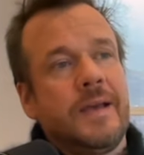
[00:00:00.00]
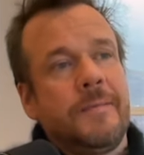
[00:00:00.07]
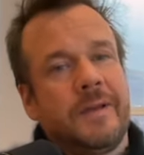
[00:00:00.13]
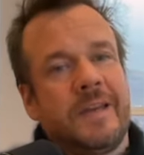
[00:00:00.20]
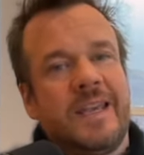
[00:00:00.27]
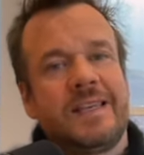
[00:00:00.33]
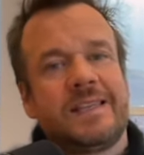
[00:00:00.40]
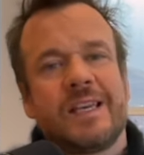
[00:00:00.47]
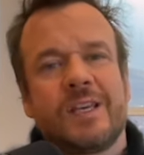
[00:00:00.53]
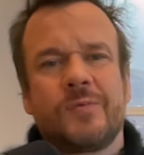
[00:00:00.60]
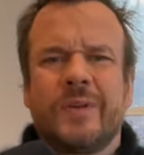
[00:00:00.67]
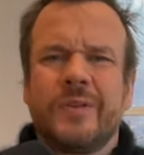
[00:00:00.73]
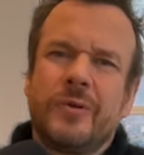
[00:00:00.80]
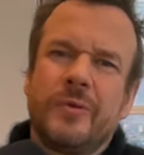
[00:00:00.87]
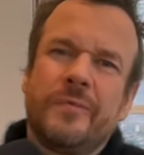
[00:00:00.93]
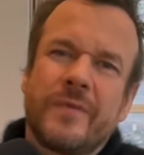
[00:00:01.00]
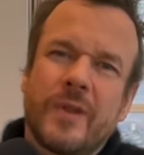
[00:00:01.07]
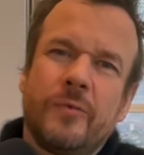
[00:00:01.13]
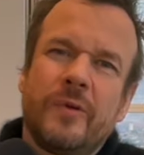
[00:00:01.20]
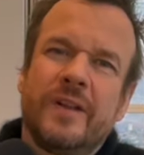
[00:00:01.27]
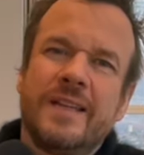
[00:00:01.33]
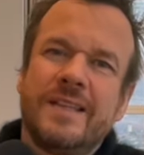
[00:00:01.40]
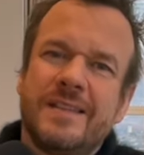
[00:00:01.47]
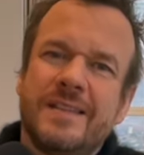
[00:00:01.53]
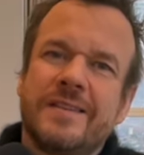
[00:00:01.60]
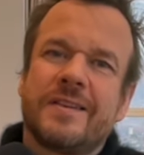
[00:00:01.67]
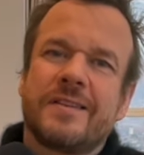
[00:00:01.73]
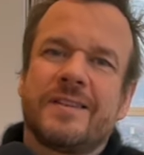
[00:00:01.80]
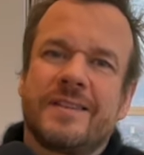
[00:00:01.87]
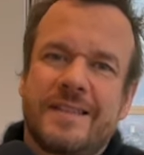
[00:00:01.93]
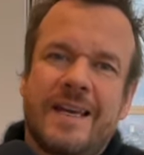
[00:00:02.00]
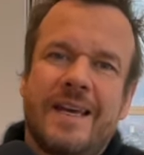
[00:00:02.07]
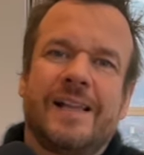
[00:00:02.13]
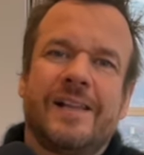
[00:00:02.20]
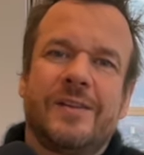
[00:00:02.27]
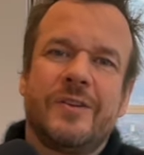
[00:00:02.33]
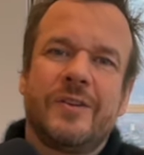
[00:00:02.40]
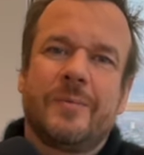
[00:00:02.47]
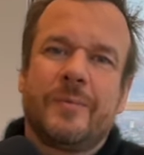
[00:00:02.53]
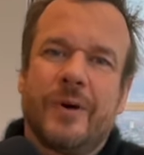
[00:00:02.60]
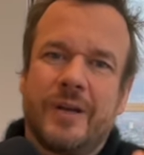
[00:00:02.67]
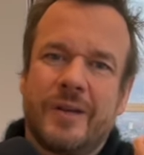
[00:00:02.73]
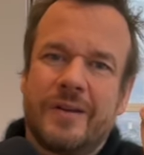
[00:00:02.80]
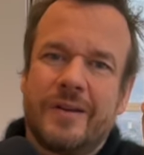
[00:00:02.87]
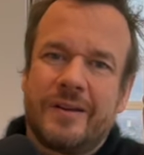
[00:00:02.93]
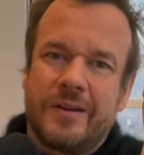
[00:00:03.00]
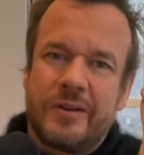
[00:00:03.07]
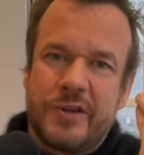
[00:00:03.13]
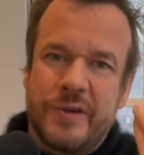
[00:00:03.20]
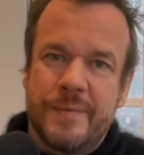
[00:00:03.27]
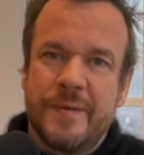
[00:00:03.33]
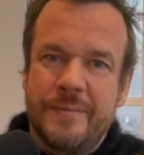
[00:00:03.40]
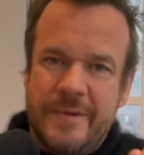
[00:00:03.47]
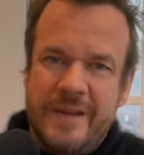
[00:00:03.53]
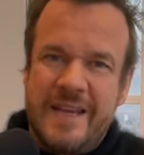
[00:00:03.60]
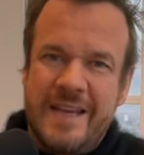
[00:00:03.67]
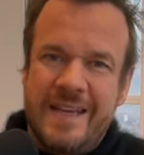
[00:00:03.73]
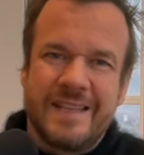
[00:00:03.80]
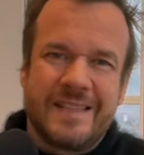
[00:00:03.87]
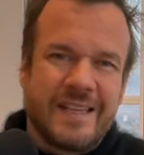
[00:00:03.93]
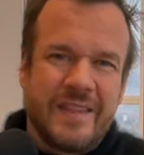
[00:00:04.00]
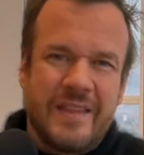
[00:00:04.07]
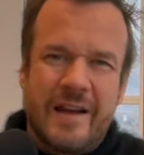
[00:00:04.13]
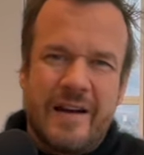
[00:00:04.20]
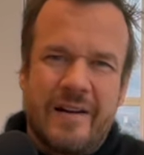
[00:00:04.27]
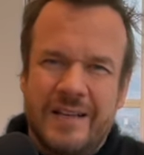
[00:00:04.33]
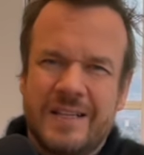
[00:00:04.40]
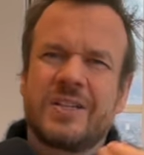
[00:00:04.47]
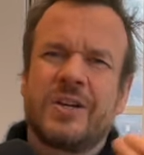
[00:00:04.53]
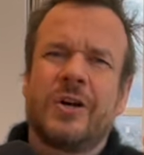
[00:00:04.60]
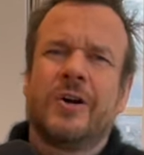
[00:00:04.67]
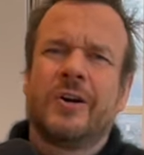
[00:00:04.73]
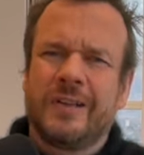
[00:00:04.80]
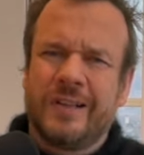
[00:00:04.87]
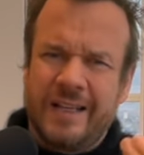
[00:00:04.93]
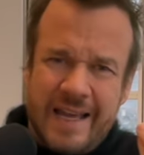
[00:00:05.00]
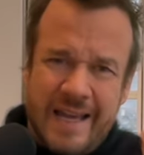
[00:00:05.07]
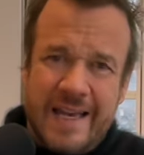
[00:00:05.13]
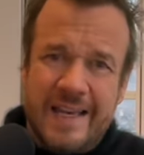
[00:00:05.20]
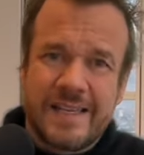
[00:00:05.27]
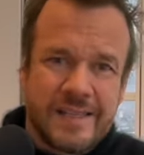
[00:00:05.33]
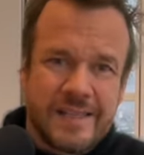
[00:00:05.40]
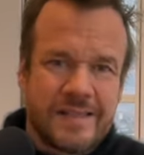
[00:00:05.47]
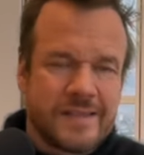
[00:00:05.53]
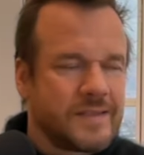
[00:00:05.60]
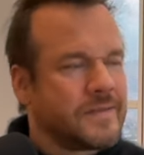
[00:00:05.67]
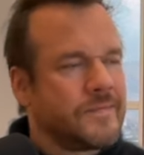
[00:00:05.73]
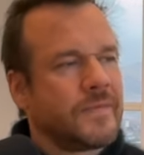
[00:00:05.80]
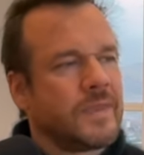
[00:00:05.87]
but he says, well, no, religion doesn't tell you about human beings in their eternal essence.